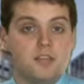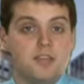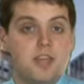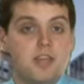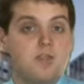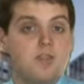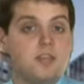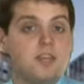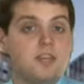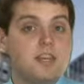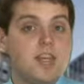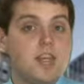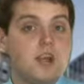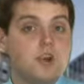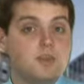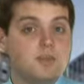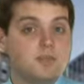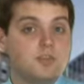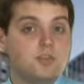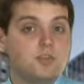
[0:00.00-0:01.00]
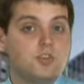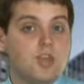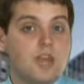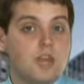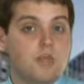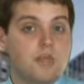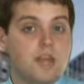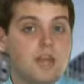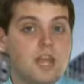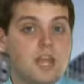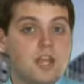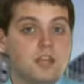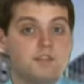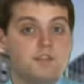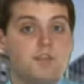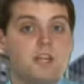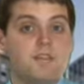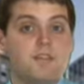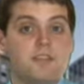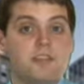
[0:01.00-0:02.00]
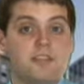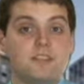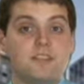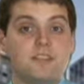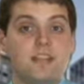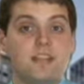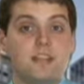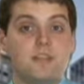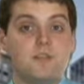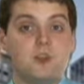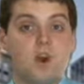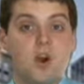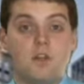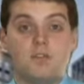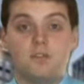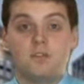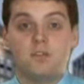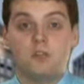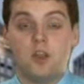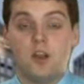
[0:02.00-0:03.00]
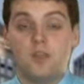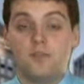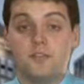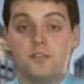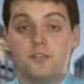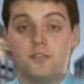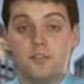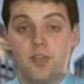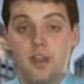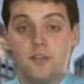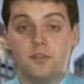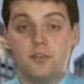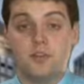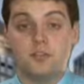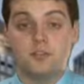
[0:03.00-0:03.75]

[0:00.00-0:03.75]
David Nelms, chairman and chief executive officer of Discover,